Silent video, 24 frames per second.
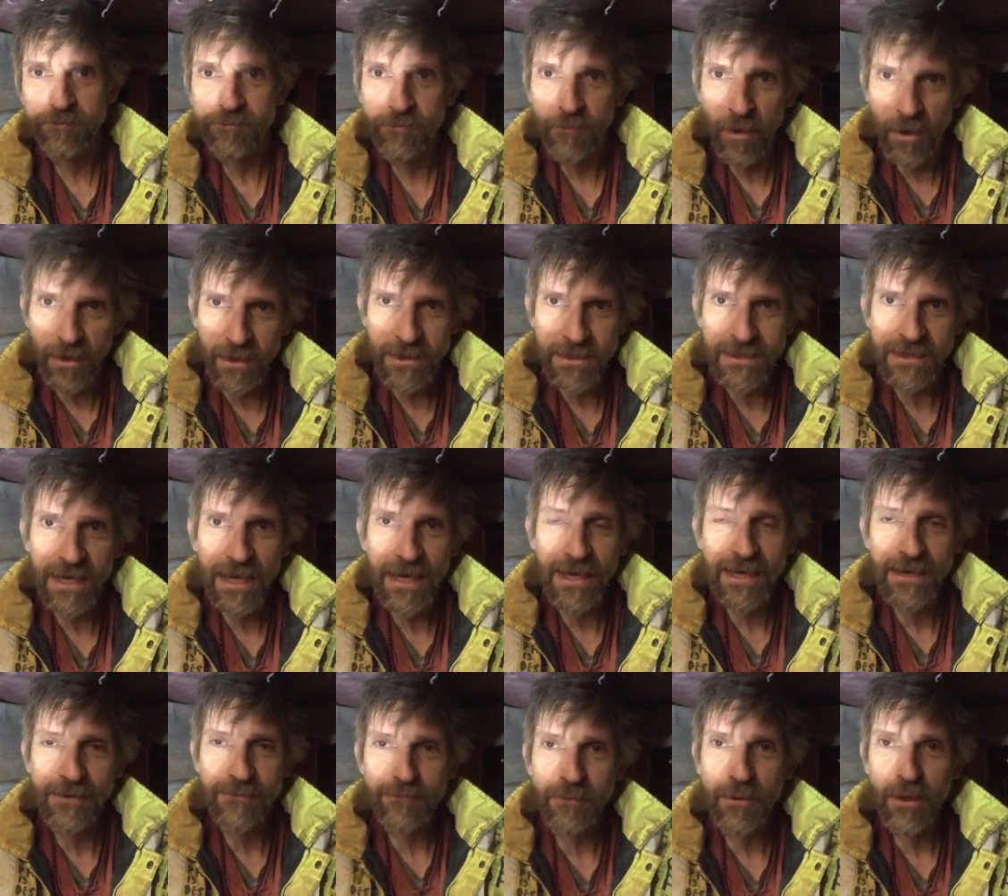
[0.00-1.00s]
my
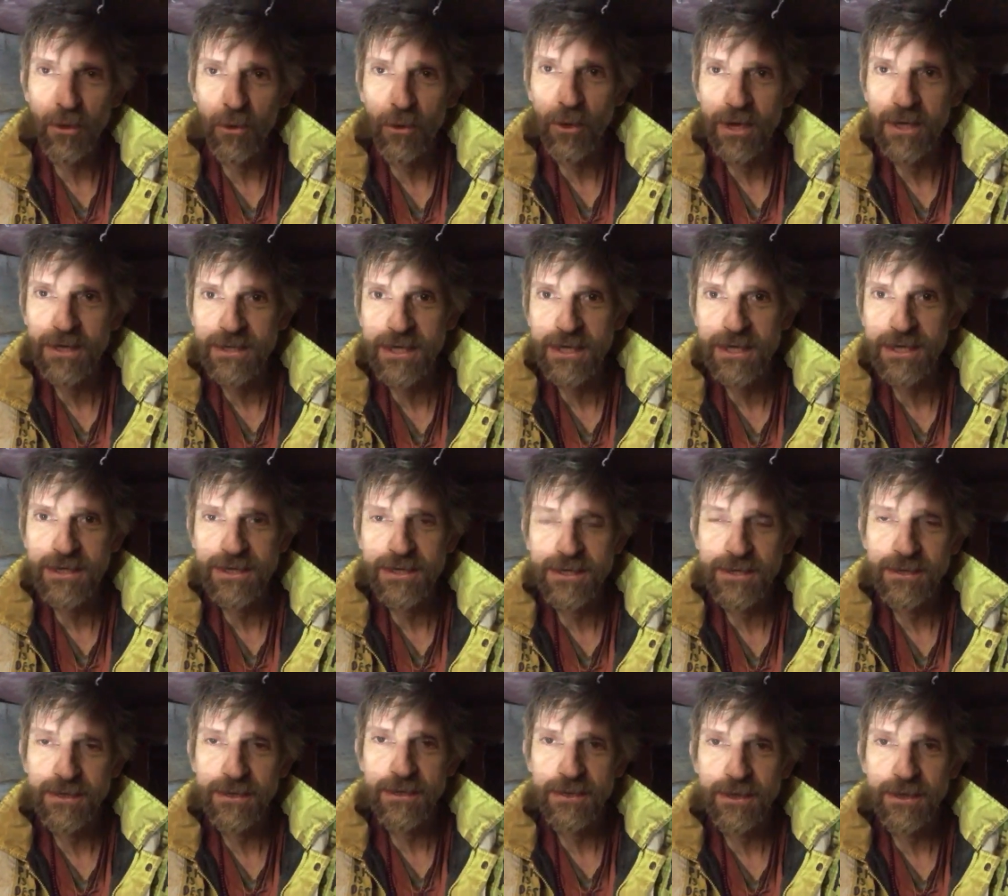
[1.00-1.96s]
understanding from the lawyers is